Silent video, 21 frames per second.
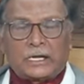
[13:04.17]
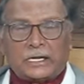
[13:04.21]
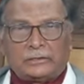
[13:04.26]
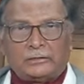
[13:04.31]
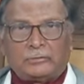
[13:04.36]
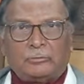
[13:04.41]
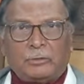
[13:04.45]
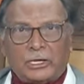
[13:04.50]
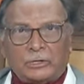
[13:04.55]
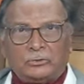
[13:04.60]
the
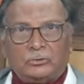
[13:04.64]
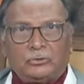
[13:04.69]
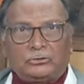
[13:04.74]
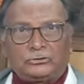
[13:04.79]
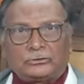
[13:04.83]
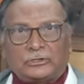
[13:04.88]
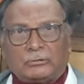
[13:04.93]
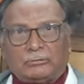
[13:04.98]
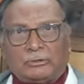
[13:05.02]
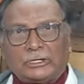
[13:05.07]
man who was
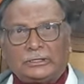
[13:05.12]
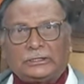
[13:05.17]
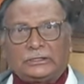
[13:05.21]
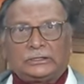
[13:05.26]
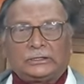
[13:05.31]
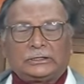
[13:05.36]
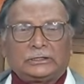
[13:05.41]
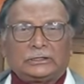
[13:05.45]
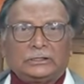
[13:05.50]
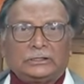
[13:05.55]

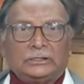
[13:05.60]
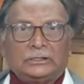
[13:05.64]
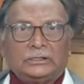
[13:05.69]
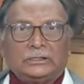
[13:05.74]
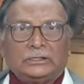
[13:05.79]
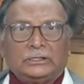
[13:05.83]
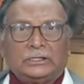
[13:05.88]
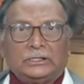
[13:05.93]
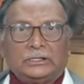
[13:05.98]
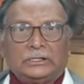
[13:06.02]
commanding
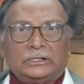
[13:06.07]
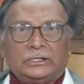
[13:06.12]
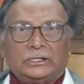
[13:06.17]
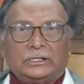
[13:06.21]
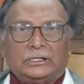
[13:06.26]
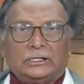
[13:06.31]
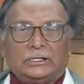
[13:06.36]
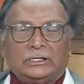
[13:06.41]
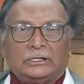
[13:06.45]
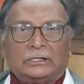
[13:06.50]

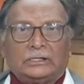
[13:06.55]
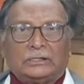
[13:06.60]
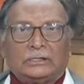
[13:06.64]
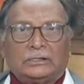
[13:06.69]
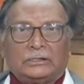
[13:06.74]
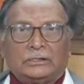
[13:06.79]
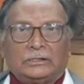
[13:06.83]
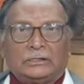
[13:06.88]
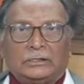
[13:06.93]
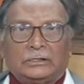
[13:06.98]

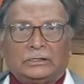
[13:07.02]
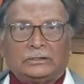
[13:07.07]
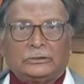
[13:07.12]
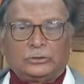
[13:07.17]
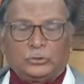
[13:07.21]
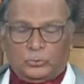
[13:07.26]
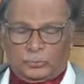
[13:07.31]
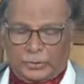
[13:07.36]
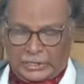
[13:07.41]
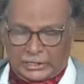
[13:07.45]

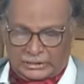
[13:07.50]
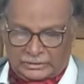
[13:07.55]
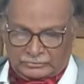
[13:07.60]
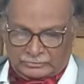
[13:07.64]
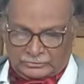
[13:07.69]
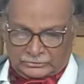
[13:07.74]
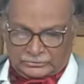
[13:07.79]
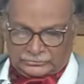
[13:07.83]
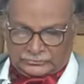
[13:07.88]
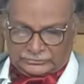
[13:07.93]
two para
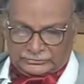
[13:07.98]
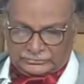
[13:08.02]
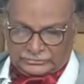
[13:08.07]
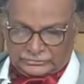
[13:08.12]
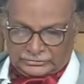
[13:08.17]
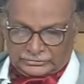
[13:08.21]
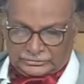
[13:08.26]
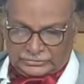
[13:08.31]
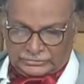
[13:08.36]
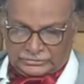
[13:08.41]
was
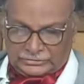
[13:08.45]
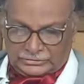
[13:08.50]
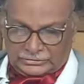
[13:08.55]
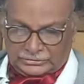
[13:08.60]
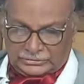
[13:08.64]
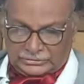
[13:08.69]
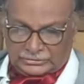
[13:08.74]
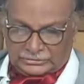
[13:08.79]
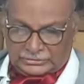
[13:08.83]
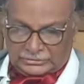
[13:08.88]

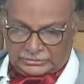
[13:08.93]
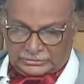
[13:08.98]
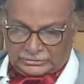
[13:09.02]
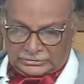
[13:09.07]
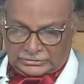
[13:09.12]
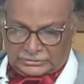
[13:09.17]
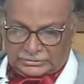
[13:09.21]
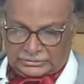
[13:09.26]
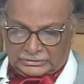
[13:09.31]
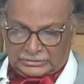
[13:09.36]

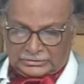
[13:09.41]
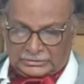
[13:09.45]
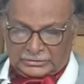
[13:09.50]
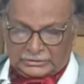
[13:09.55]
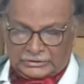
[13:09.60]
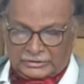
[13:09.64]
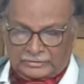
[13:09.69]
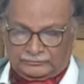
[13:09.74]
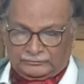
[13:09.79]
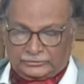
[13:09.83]

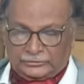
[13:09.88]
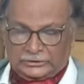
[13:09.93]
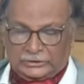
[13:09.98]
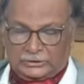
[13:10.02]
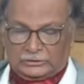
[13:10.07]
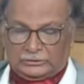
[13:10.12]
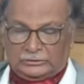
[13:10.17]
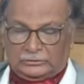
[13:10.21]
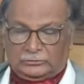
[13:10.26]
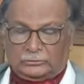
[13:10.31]
Lieutenant
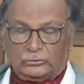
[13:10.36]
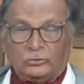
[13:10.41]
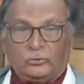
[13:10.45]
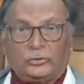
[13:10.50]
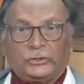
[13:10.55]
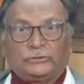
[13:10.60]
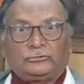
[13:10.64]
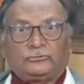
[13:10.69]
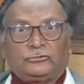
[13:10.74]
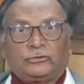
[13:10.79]
Colonel
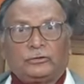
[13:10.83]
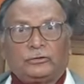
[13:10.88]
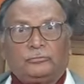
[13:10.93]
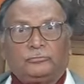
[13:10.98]
Kulwant Singh